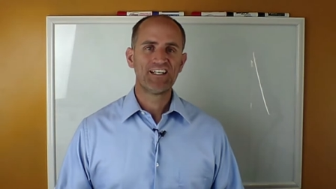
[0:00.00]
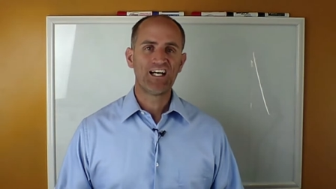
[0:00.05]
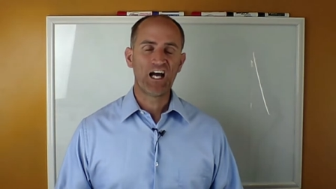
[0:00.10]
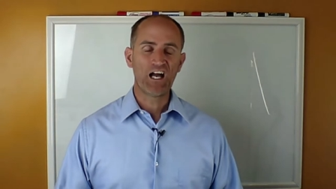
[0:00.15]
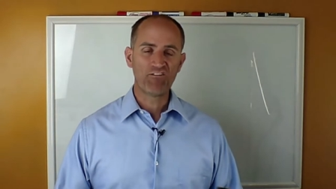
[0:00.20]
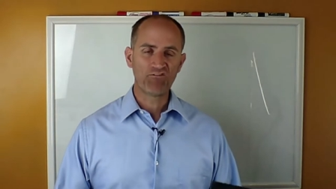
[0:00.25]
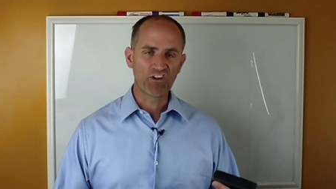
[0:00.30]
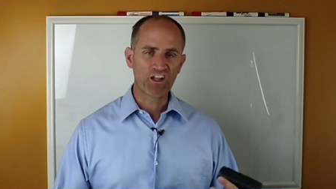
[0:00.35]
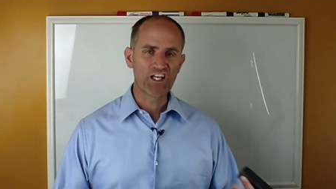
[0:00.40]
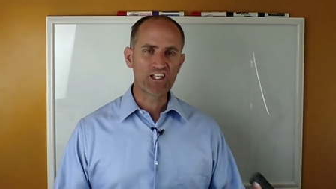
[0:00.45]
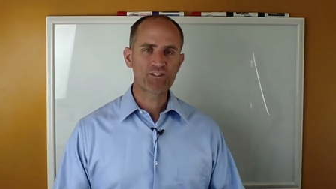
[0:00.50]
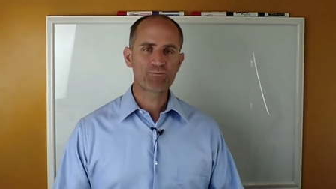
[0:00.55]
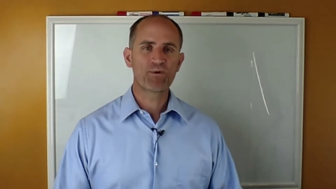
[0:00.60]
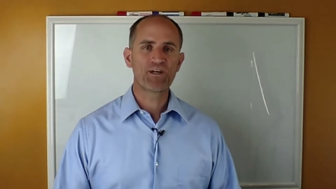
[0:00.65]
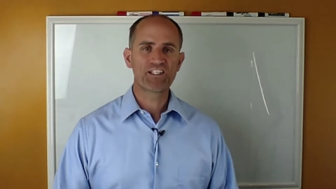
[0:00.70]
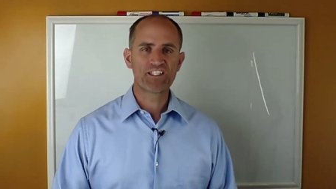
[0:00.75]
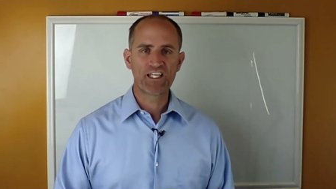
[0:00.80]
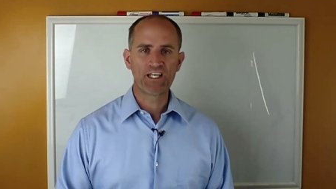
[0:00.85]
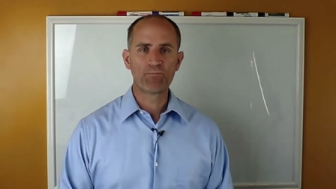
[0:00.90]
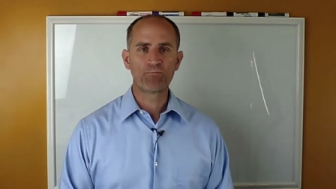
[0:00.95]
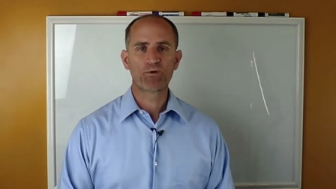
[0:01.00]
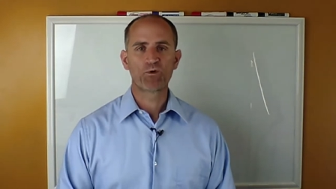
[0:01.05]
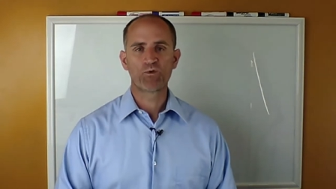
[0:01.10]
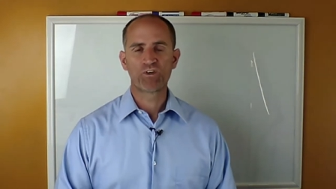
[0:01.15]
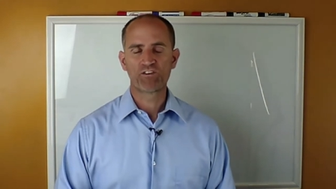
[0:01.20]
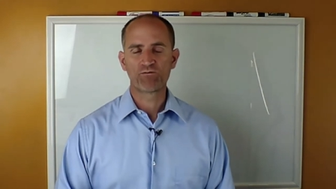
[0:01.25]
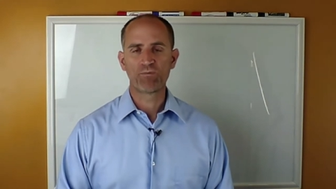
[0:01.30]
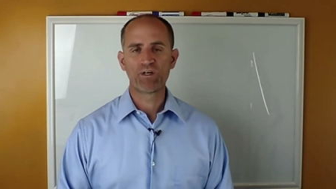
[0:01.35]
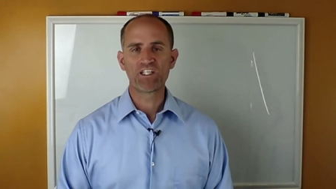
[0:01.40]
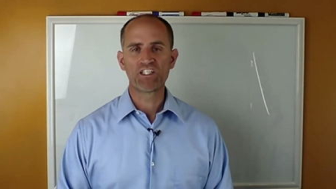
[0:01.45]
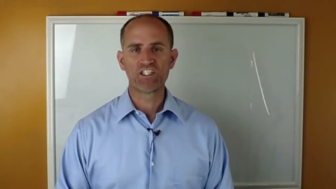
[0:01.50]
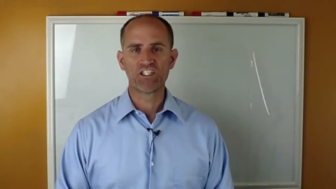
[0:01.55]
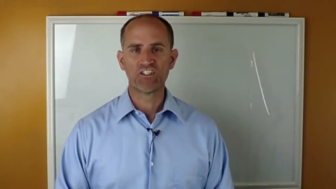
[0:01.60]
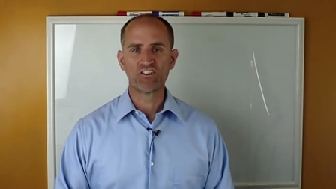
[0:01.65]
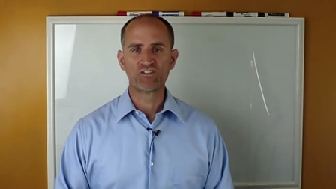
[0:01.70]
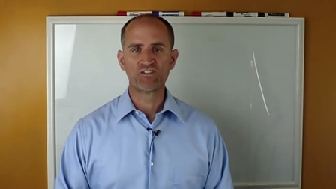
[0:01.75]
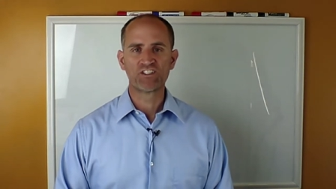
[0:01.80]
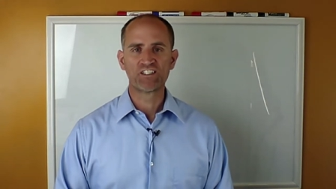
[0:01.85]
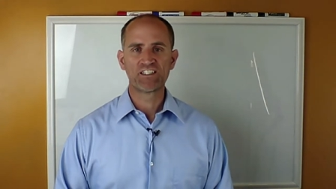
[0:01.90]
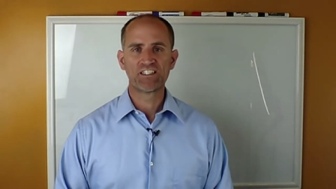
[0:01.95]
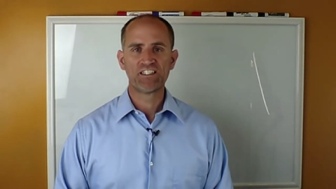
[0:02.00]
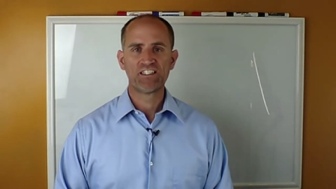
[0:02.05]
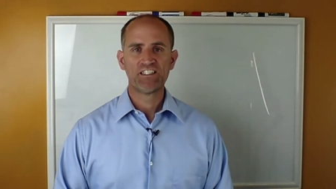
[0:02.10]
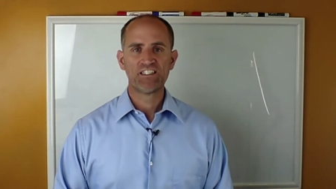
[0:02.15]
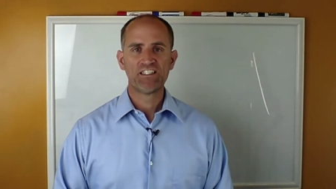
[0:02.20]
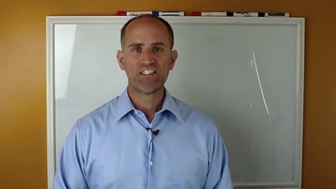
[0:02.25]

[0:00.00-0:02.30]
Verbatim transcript: I've lost my temper with my children.